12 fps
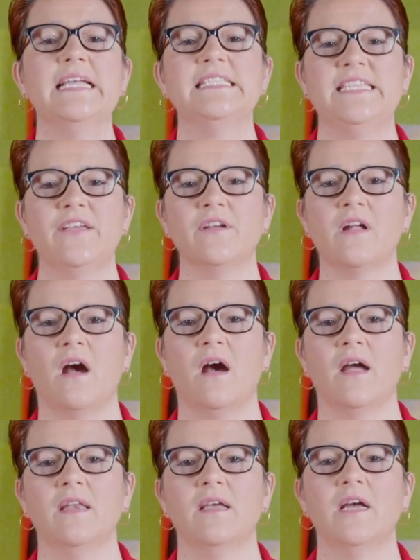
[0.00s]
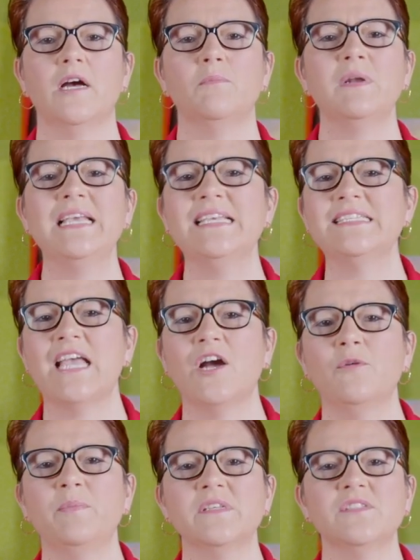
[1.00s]
Dear God, please
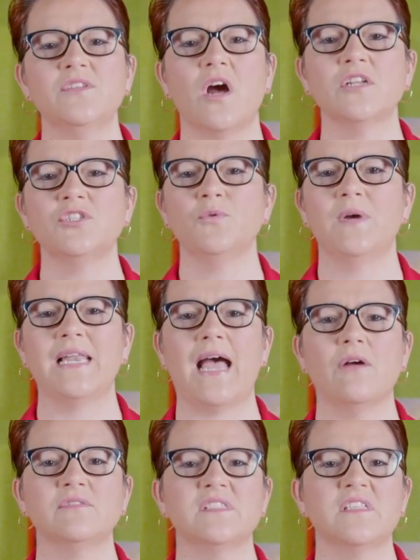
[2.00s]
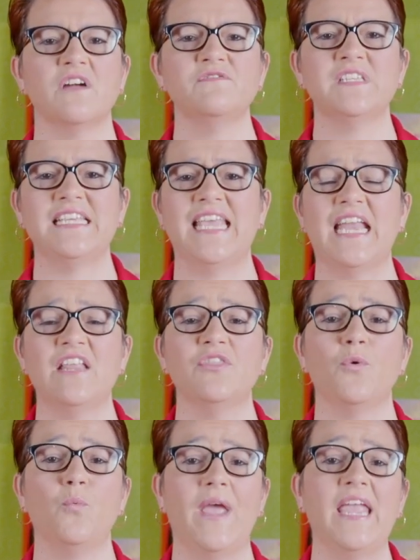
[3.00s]
help us not to allow stuff to get in
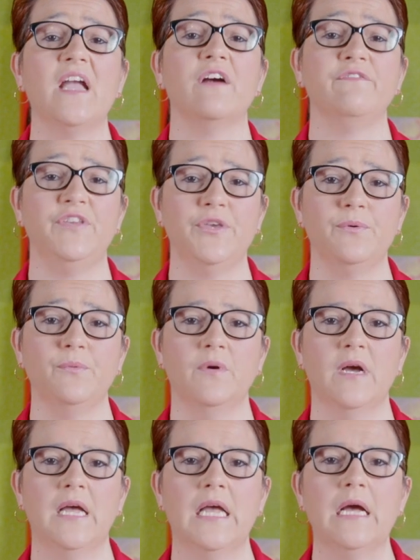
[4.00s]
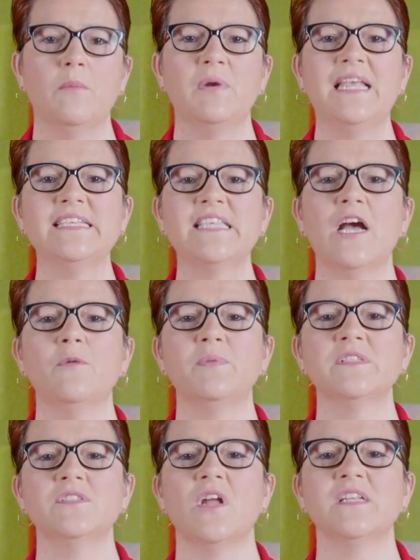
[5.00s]
the way of You. Please help
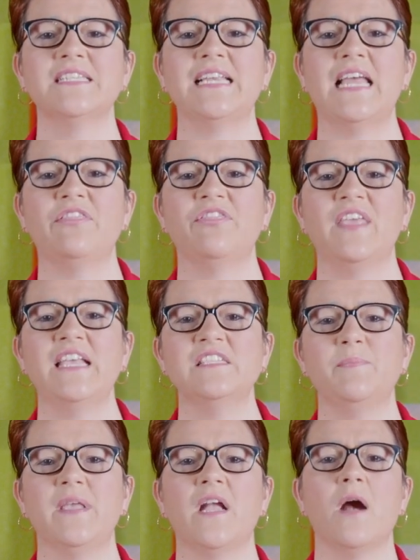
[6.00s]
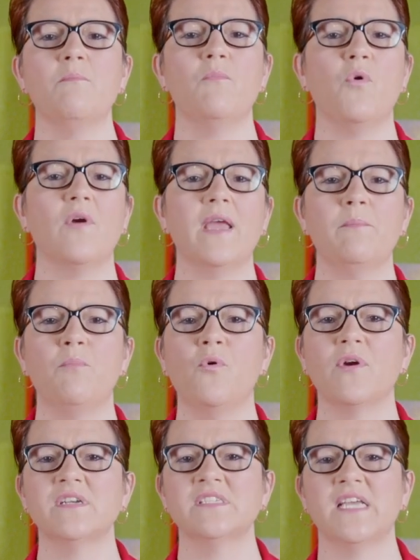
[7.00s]
us not to let things become more
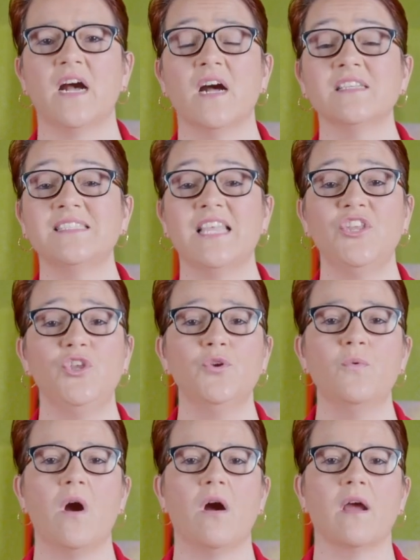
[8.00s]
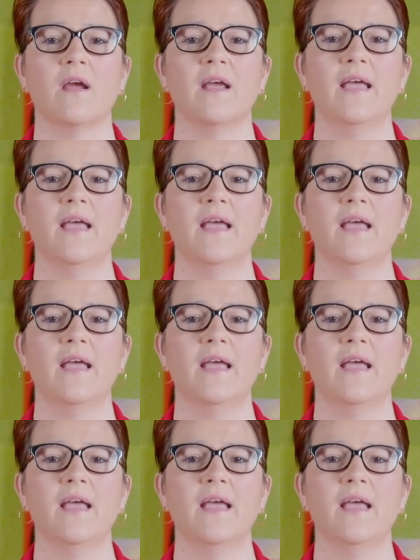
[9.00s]
important to us than You are.